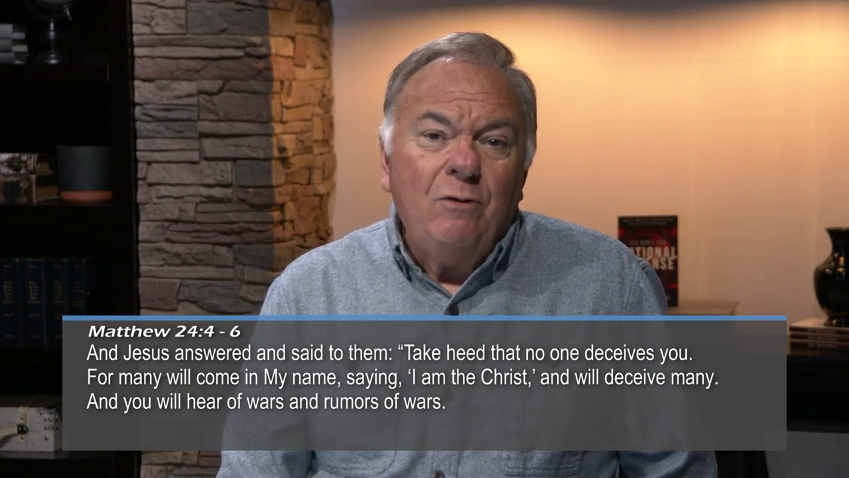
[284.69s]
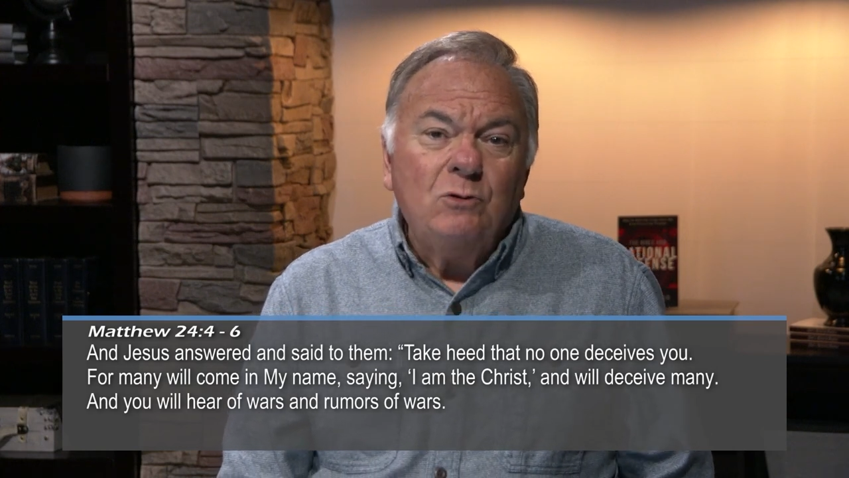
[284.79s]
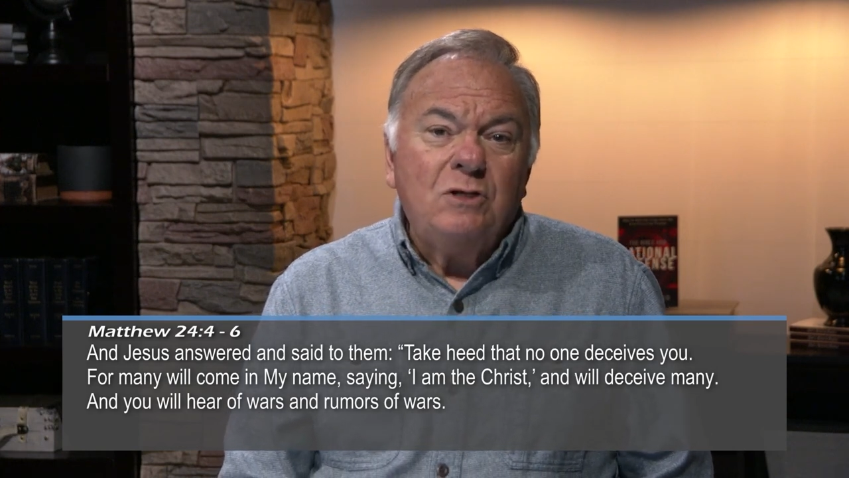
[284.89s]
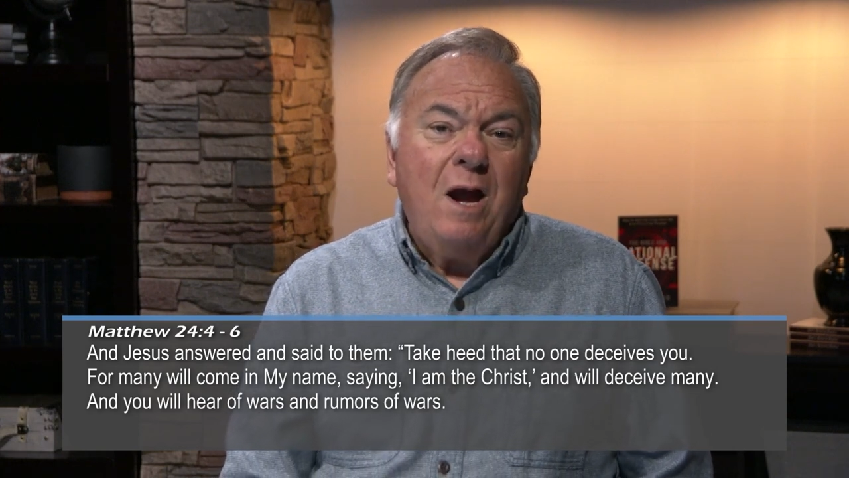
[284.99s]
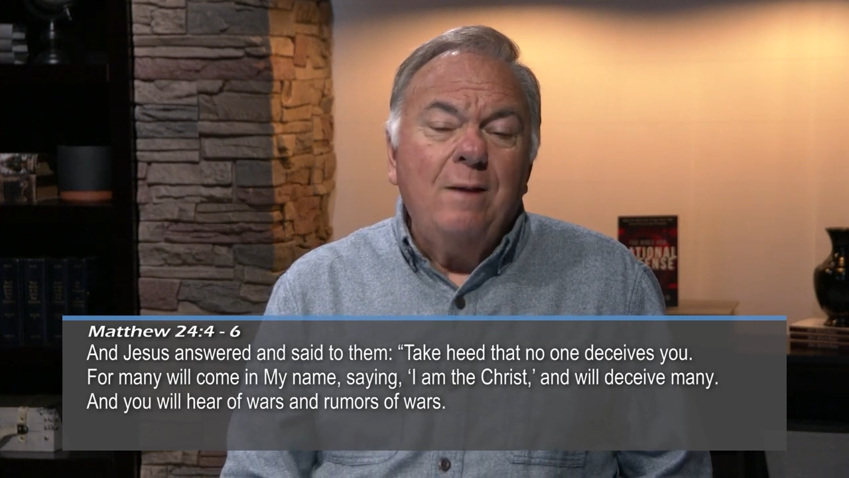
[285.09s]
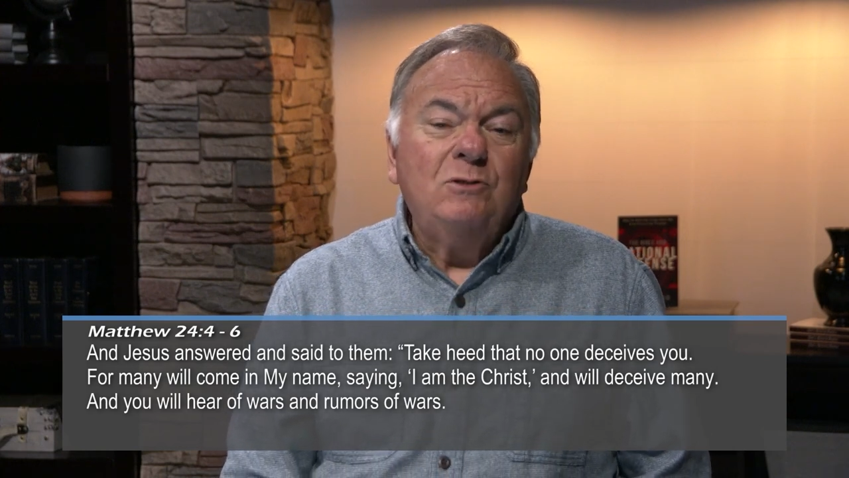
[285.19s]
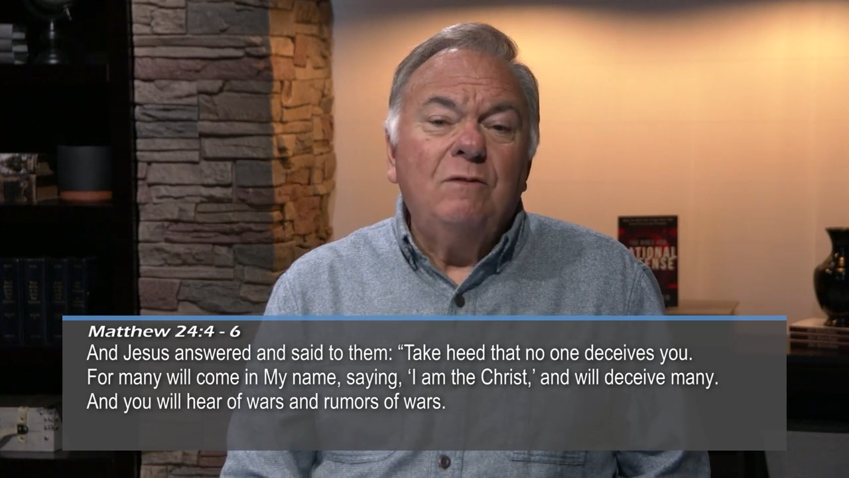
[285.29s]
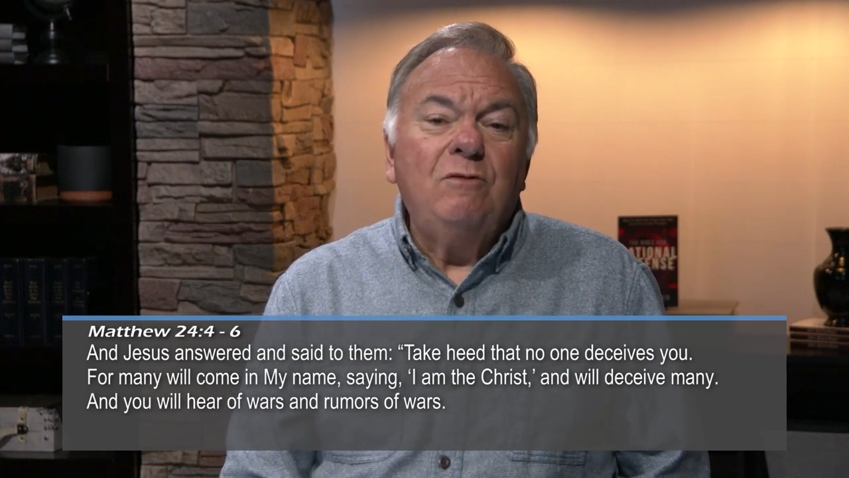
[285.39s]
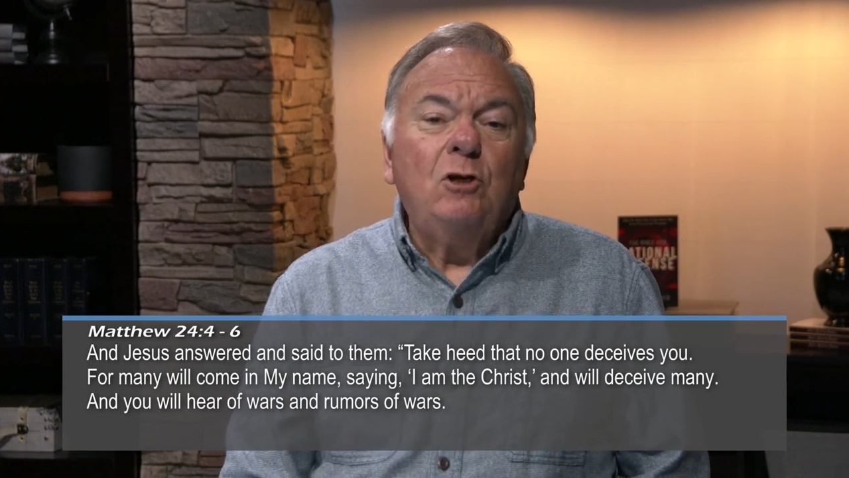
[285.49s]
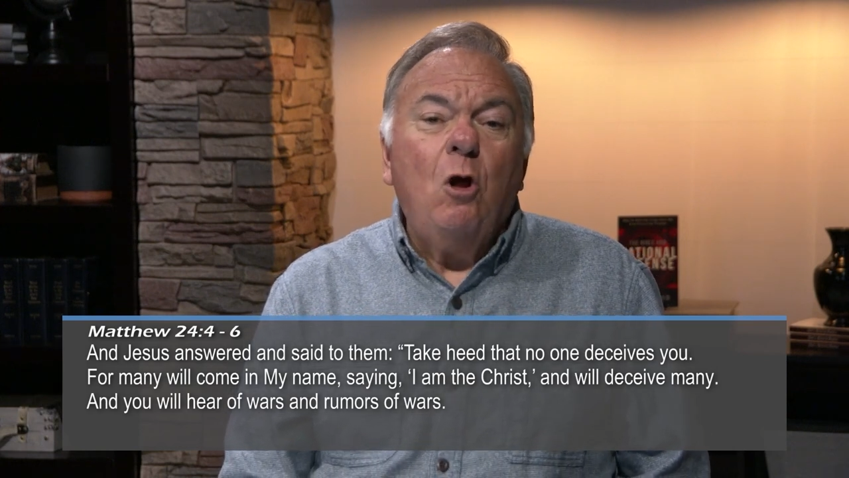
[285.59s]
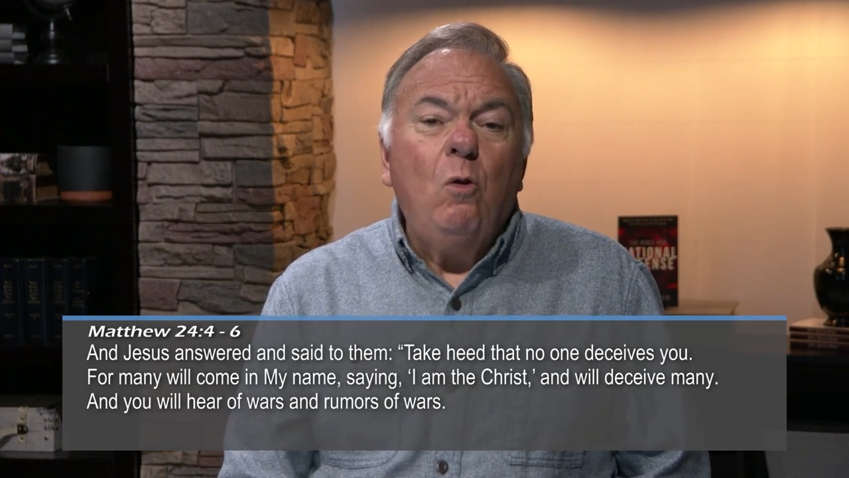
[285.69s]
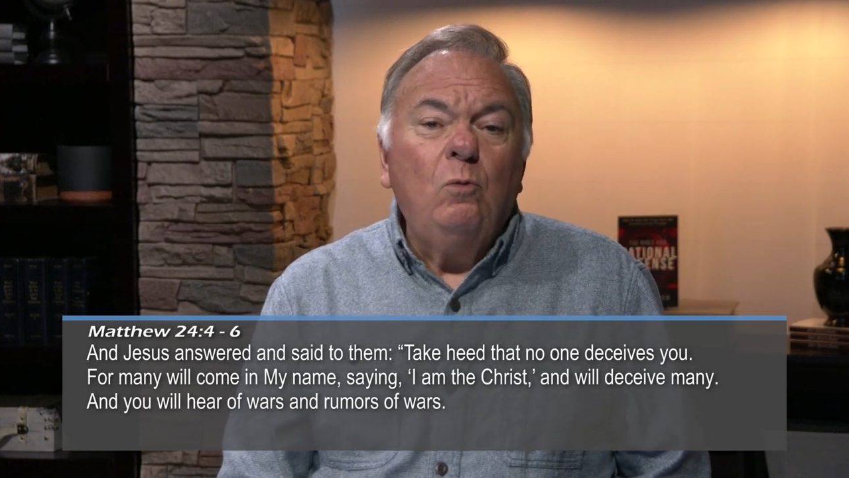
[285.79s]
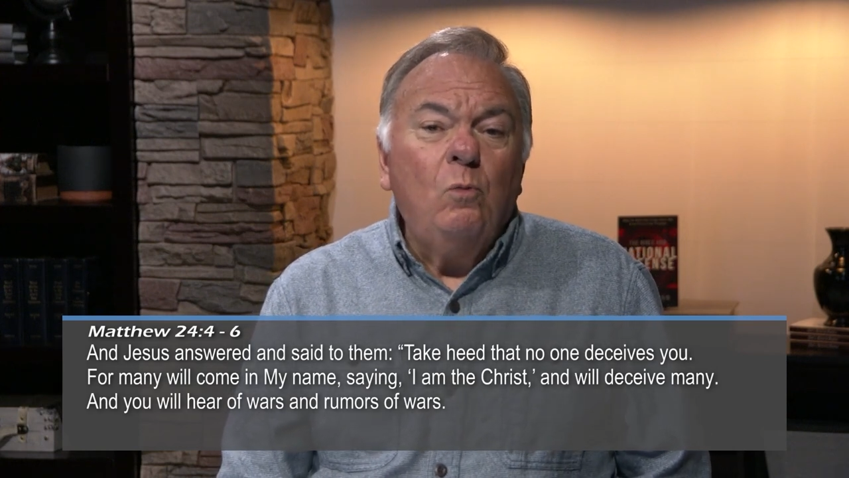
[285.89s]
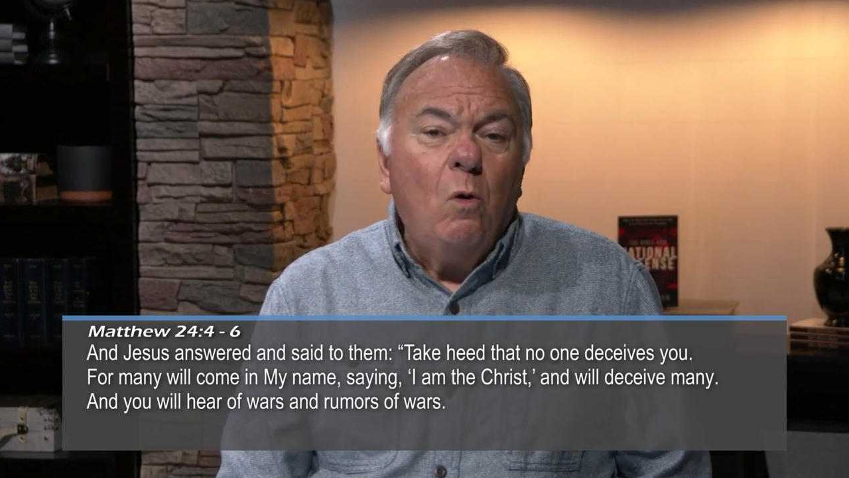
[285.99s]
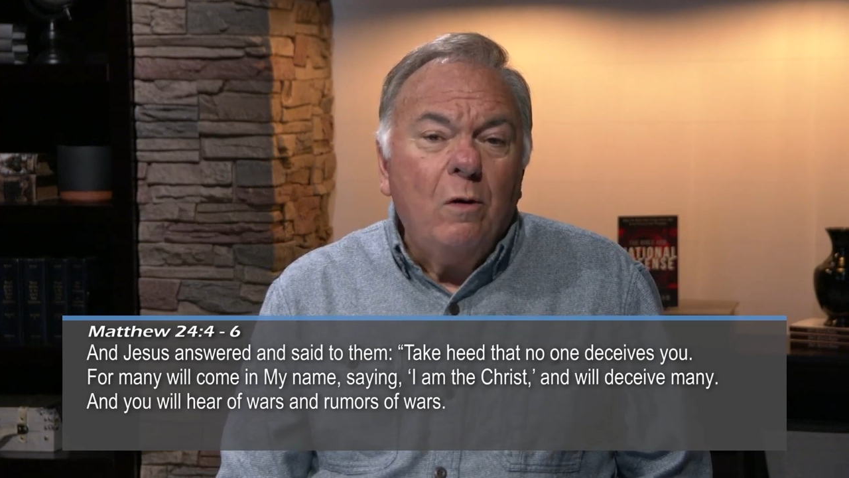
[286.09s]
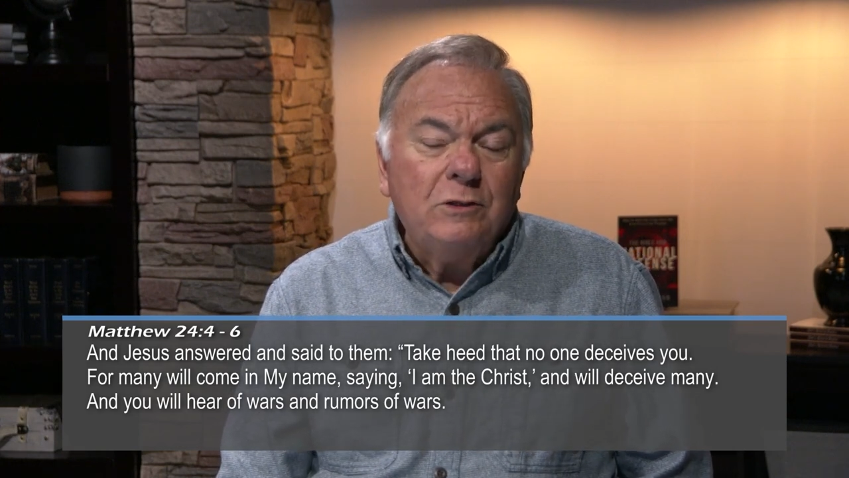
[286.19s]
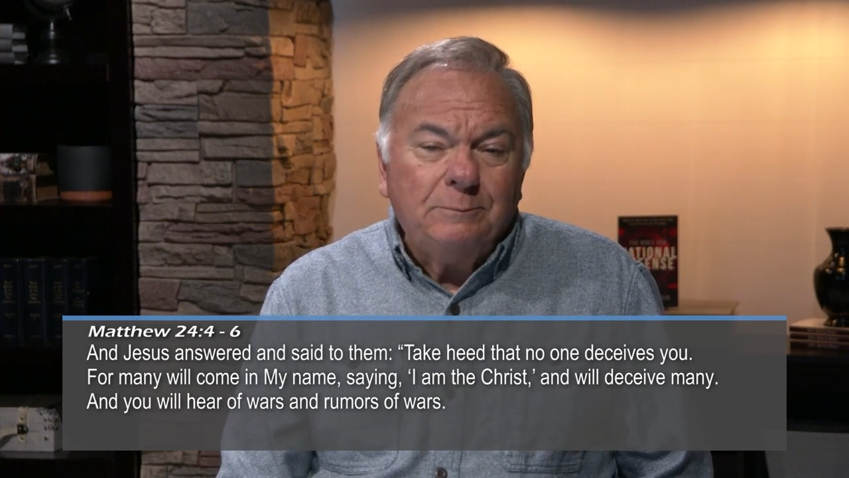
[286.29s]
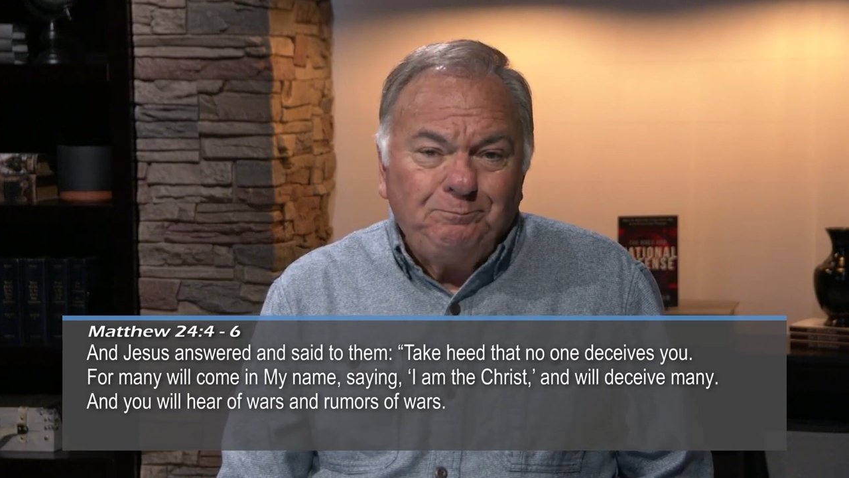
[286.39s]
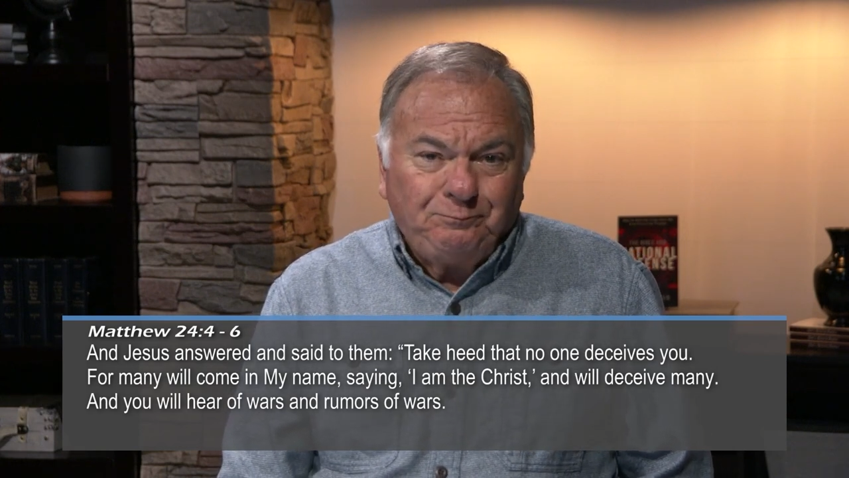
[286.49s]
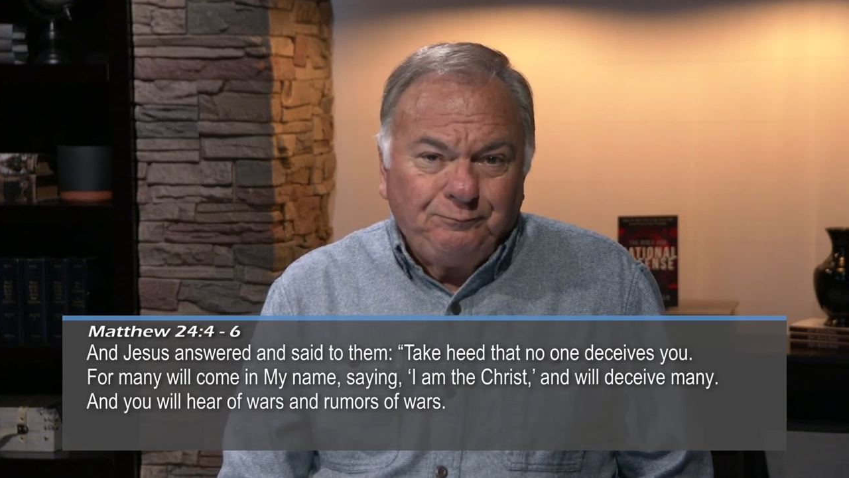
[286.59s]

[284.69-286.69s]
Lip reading: those times of the cold wars.